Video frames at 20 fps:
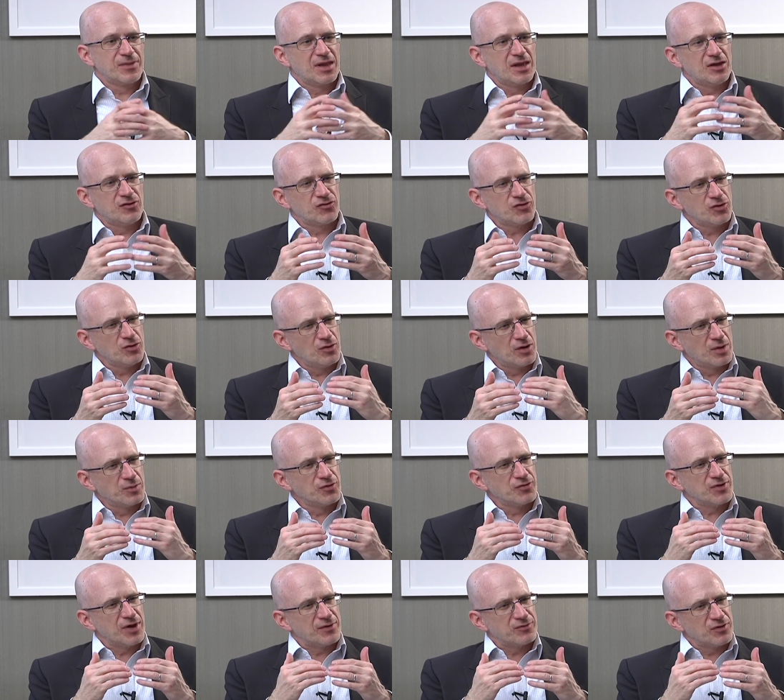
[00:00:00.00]
And so you
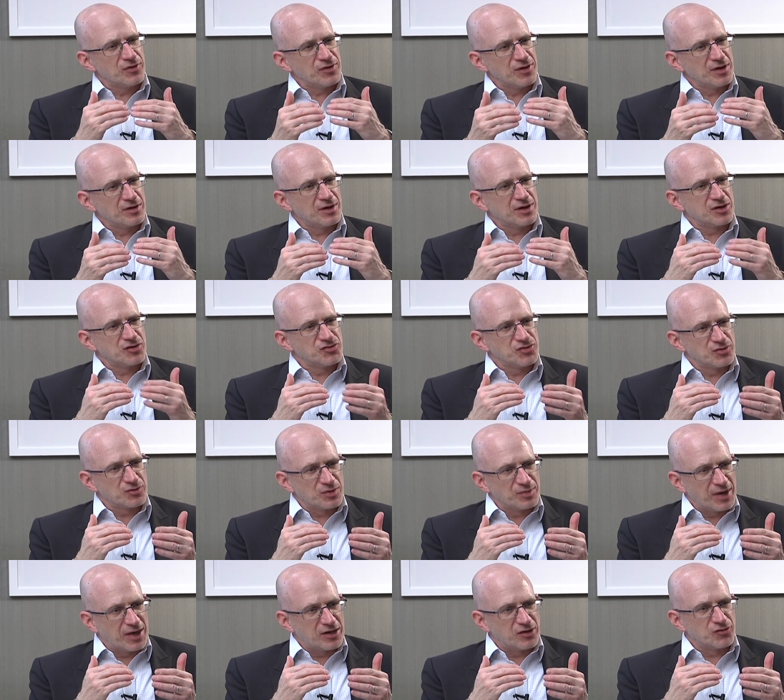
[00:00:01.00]
almost have to think like a
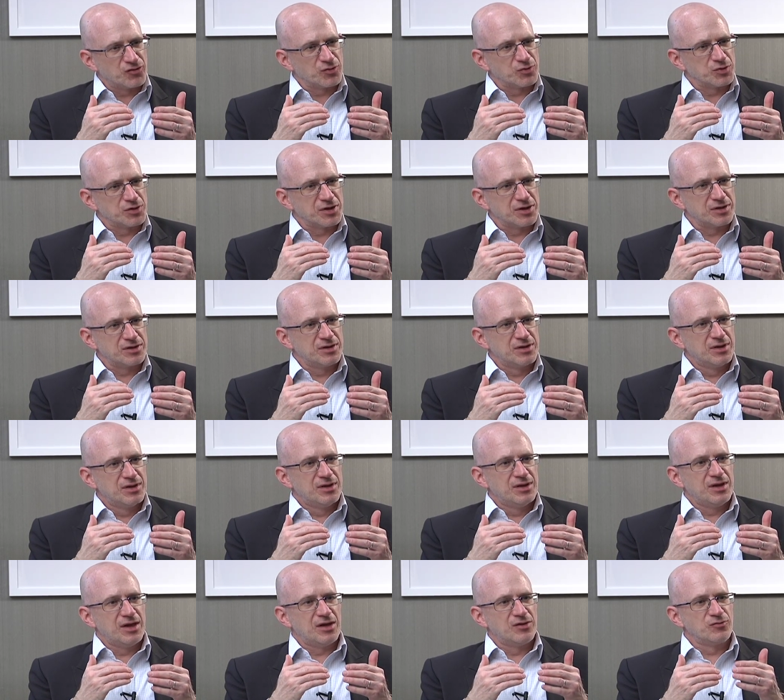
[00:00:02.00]
general manager would
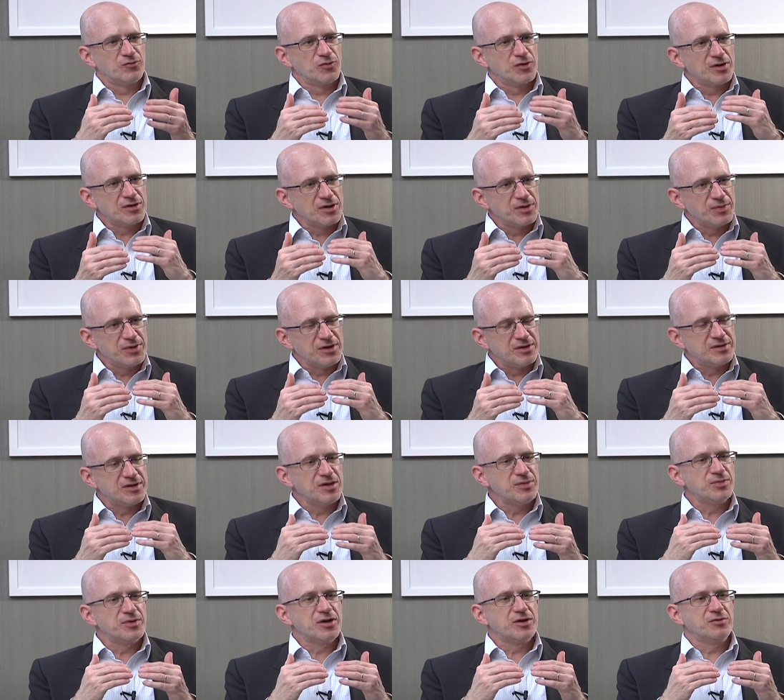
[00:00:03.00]
and really be
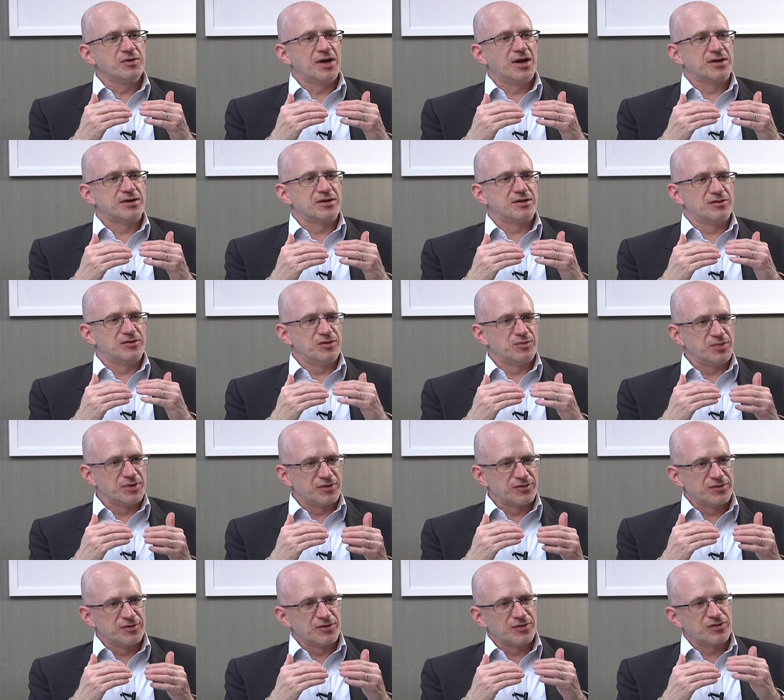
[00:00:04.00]
deeply grounded in the
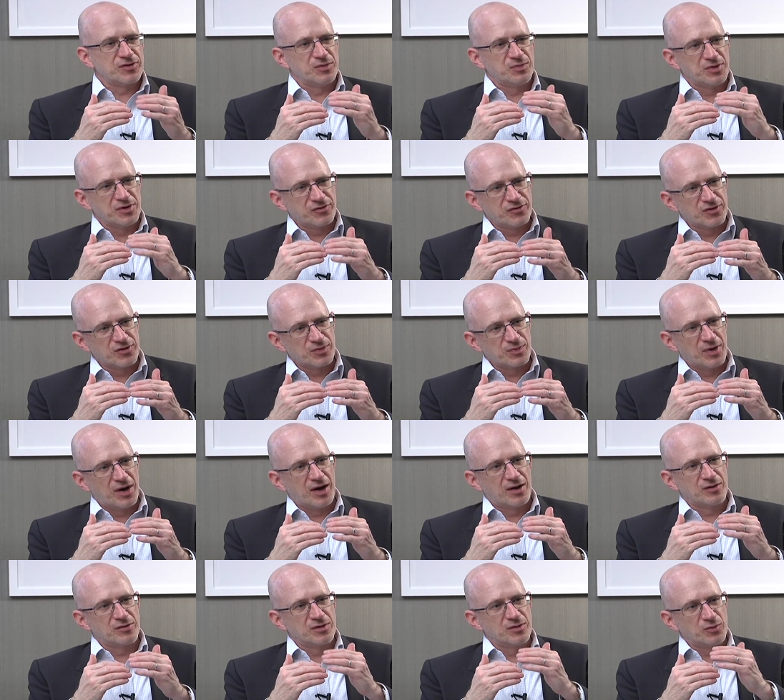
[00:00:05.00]
business, the business
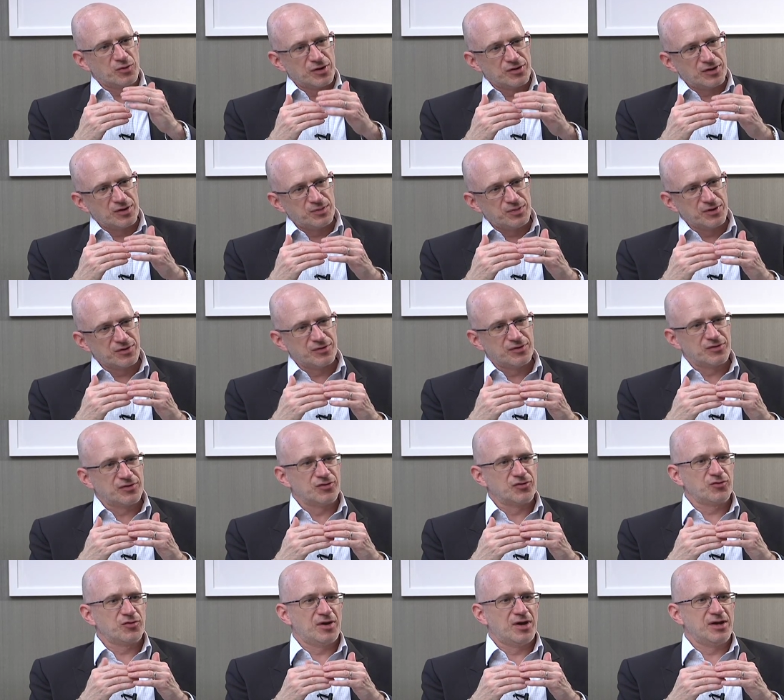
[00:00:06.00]
model, and what the business
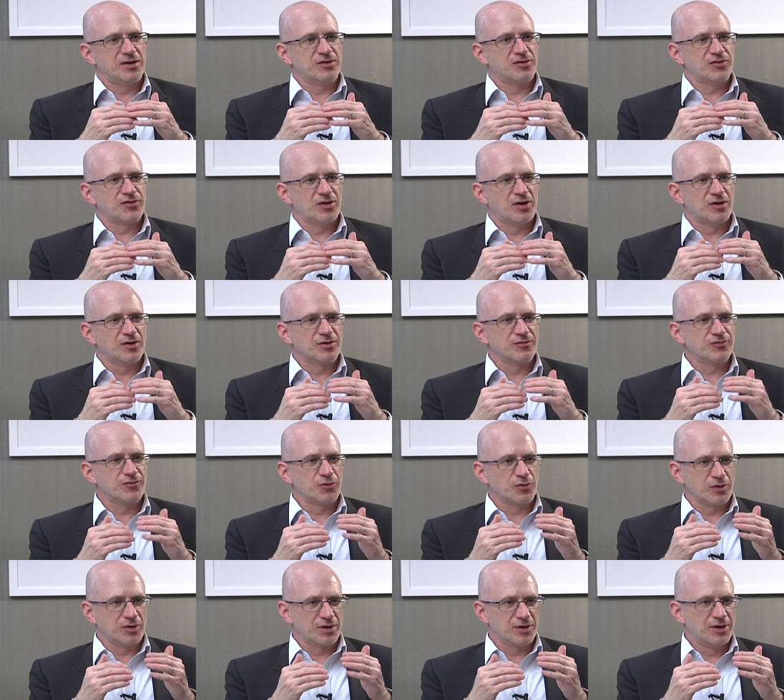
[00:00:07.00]
is trying to solve
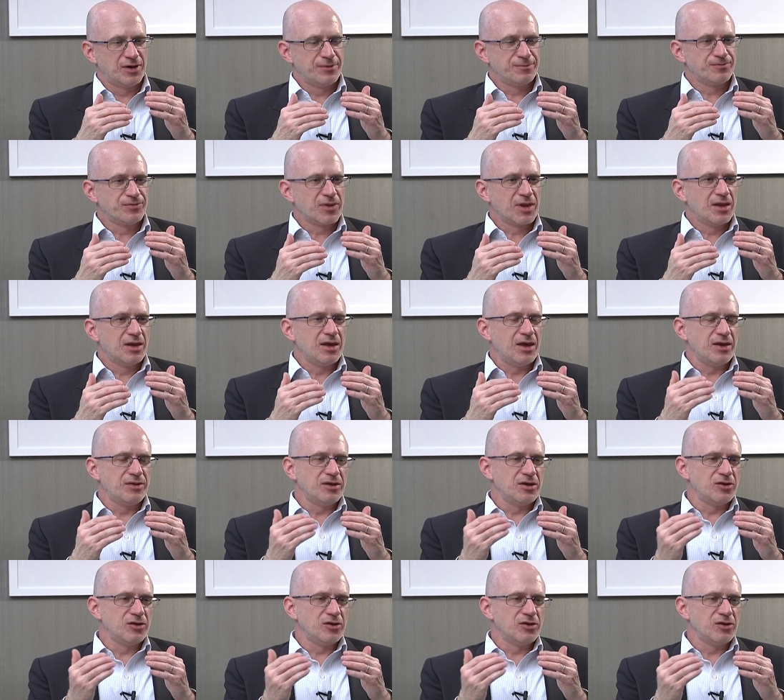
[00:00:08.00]
for. And